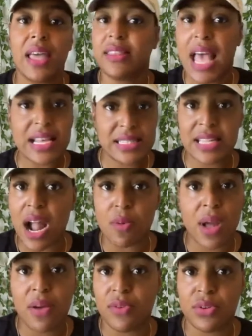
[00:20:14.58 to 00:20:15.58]
That's not
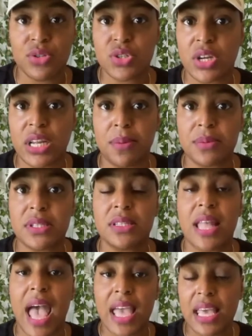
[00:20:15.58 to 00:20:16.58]
revenue streams.
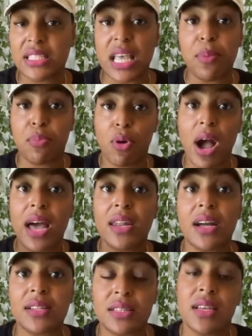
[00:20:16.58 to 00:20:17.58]
That is a
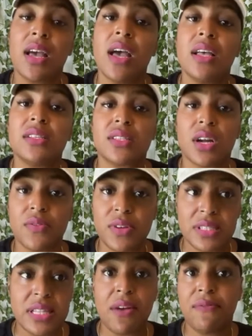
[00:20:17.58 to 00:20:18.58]
product
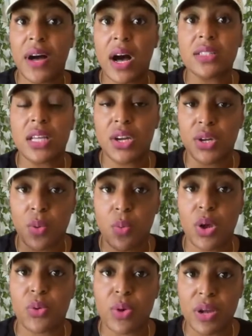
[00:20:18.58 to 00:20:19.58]
service that falls under
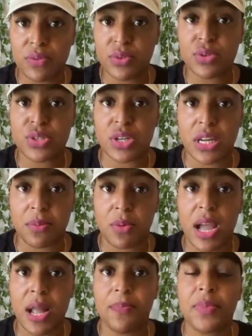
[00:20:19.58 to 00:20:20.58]
one revenue stream,
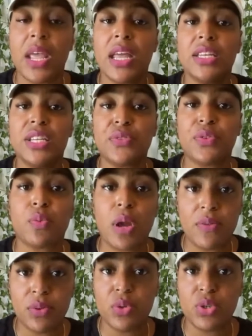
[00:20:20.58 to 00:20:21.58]
right? Different
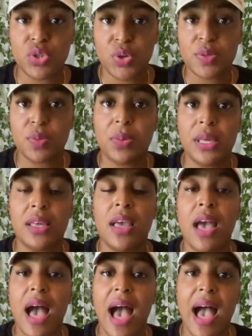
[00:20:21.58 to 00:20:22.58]
revenue streams would be,
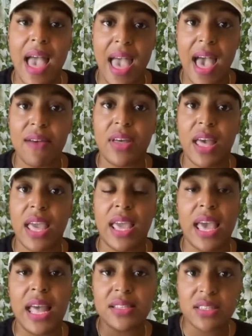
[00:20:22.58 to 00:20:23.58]
I have
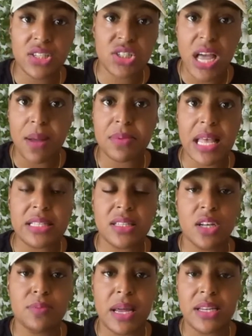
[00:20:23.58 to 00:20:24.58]
a Etsy shop that
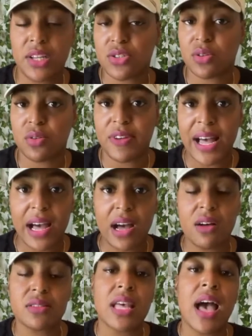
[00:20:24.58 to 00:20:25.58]
sells my digital
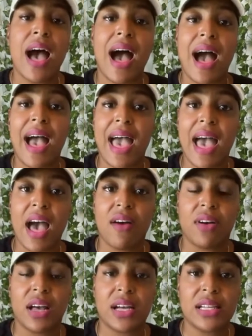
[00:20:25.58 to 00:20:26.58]
files. I
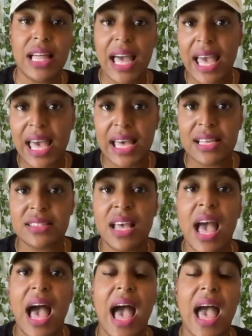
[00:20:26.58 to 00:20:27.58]
have a class.
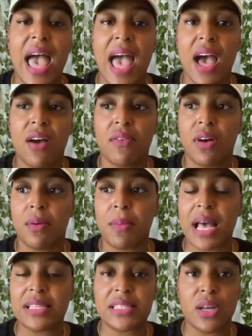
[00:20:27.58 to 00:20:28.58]

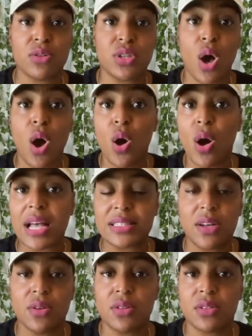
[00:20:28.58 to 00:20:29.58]
I sell
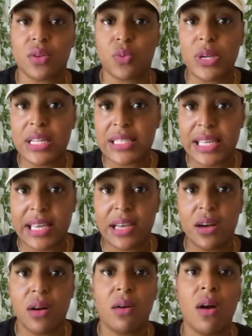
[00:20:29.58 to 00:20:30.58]
to
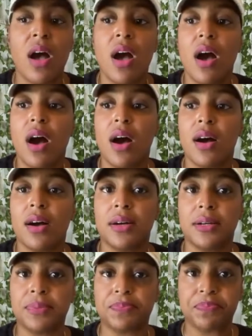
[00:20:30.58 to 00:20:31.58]
retail.
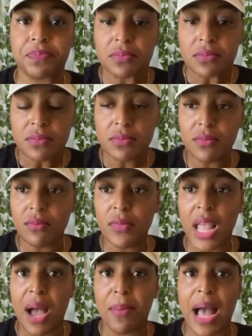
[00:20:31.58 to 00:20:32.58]

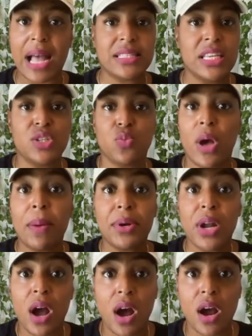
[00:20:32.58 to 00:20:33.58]
I teach
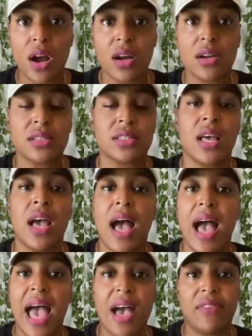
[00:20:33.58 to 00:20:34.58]
webinars.
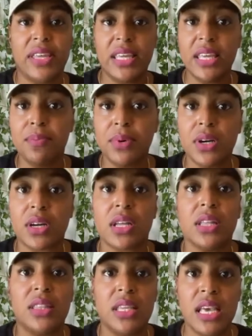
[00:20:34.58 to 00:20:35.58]
I have an ebook.
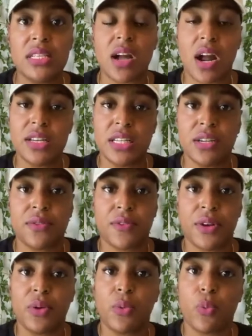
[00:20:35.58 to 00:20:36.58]
These are
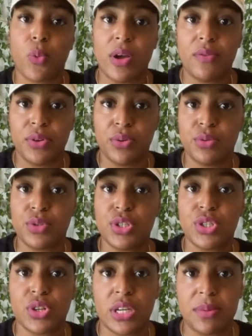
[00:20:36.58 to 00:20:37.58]
different revenue
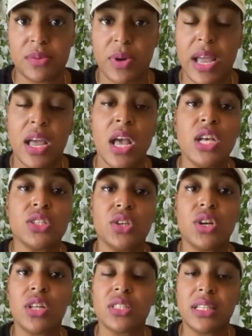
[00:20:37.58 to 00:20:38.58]
streams, right? So
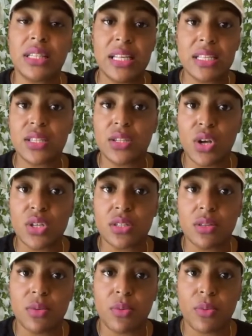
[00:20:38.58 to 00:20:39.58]
you're going to list those
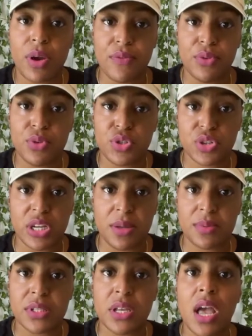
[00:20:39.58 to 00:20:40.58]
revenue
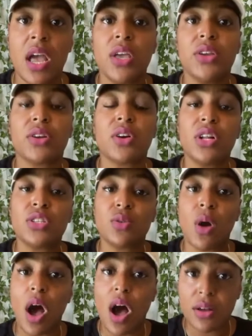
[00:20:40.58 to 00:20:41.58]
streams. You're going
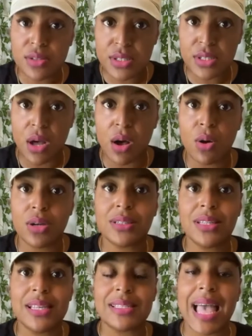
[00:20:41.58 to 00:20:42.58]
to also
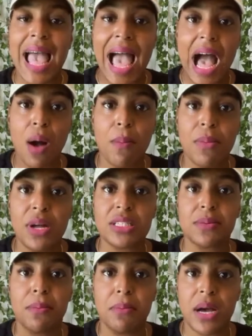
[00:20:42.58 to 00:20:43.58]
list how
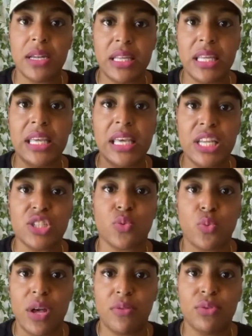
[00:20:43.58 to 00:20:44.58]
much money each
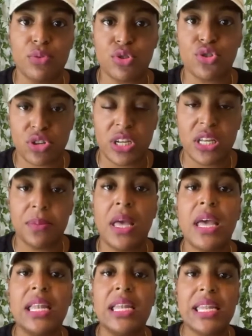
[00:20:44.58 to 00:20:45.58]
revenue stream
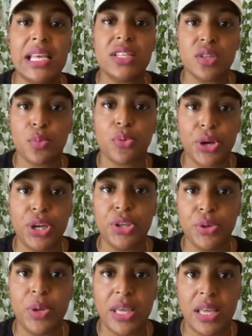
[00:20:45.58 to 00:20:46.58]
needs to bring
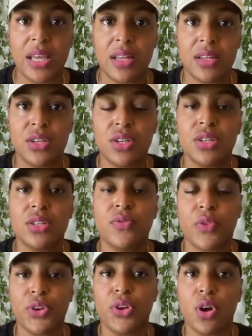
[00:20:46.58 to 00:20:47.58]
you in
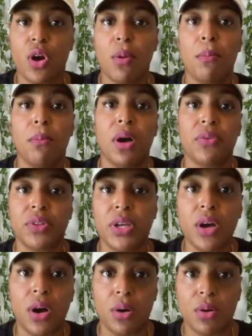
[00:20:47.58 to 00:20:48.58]
for your monthly
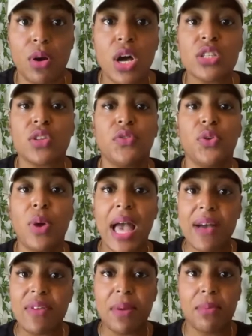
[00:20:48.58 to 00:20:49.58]
goal. So if you
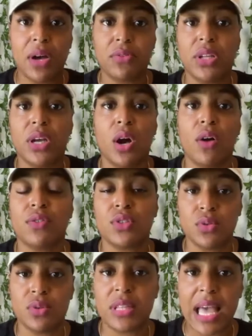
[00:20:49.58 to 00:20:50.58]
have a monthly goal of
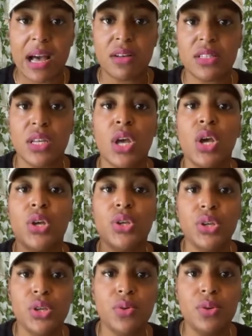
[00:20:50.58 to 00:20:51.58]
$2,000,
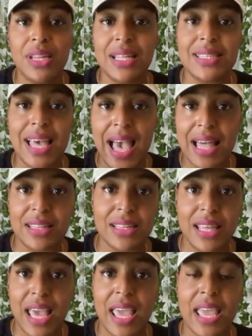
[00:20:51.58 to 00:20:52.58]
you need to
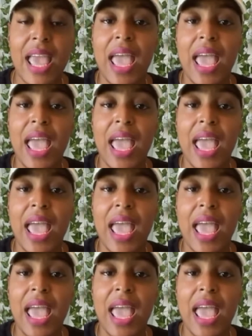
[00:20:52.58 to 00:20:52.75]
allocate